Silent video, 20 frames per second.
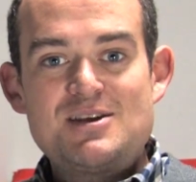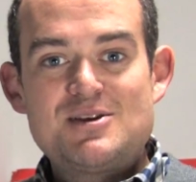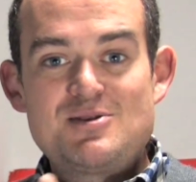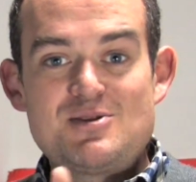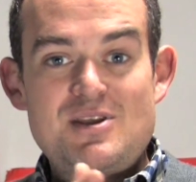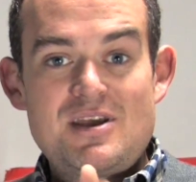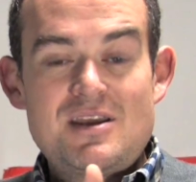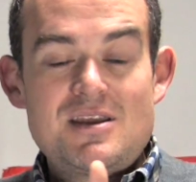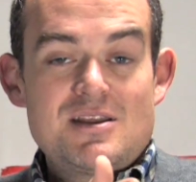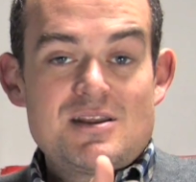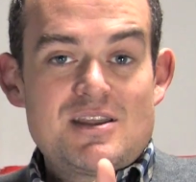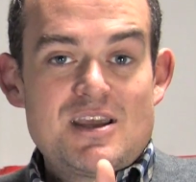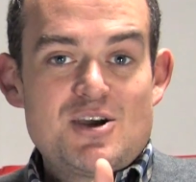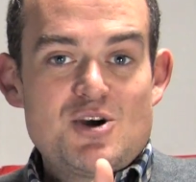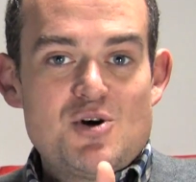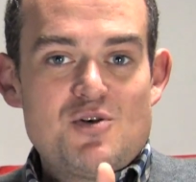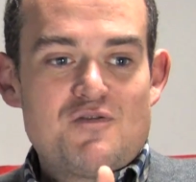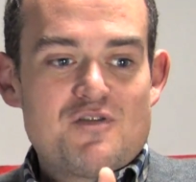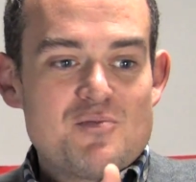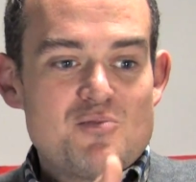they
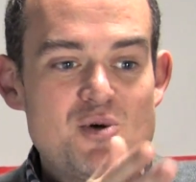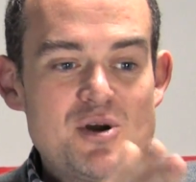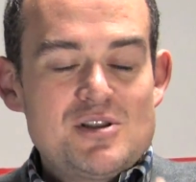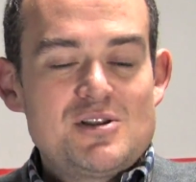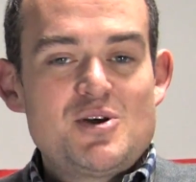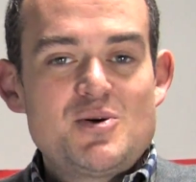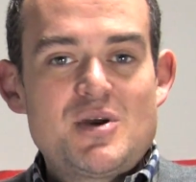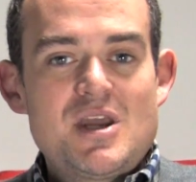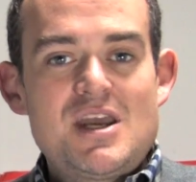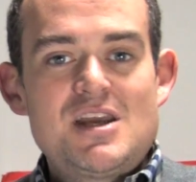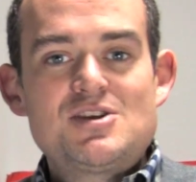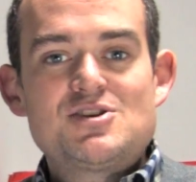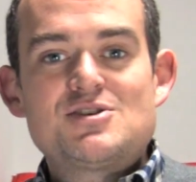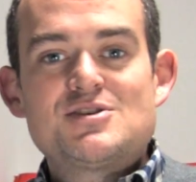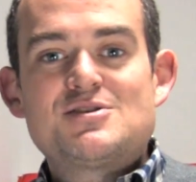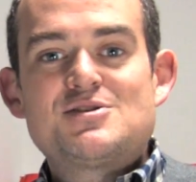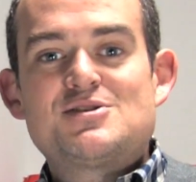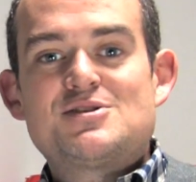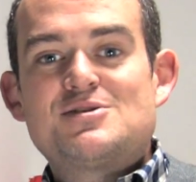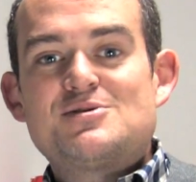go from one
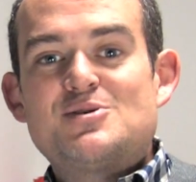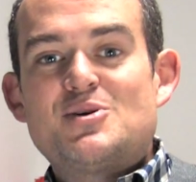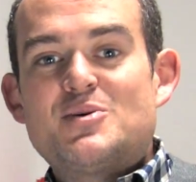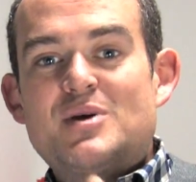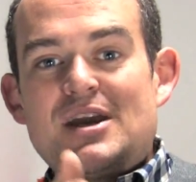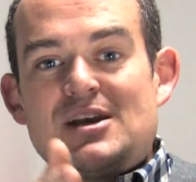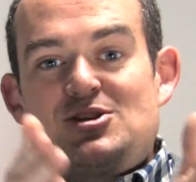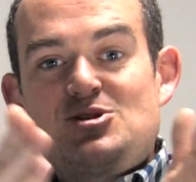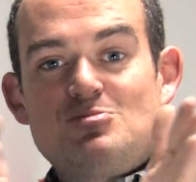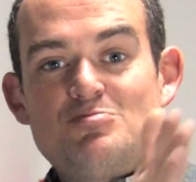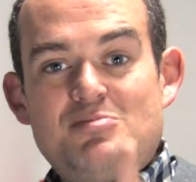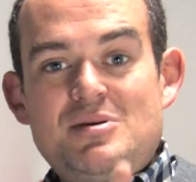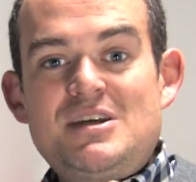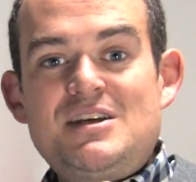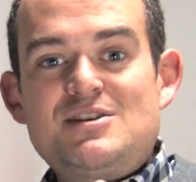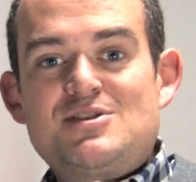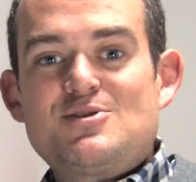location to location B,